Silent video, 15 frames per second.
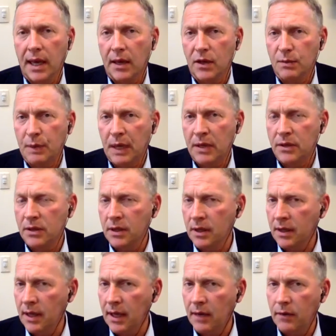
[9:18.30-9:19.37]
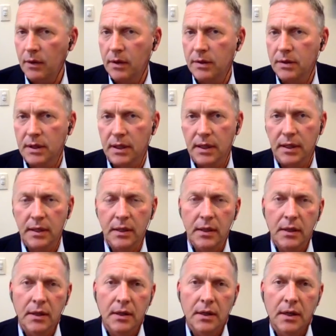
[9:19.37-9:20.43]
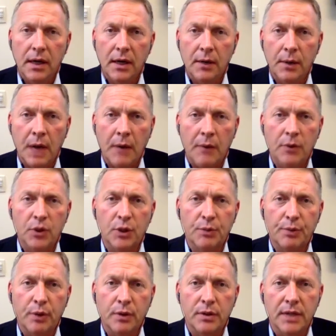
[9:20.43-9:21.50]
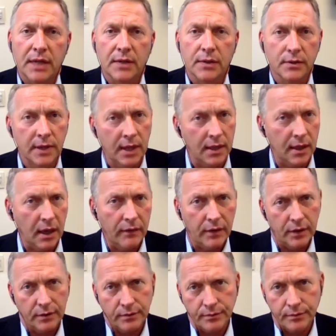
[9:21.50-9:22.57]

Medicaid expansion, and how would you approach that as Lieutenant Governor?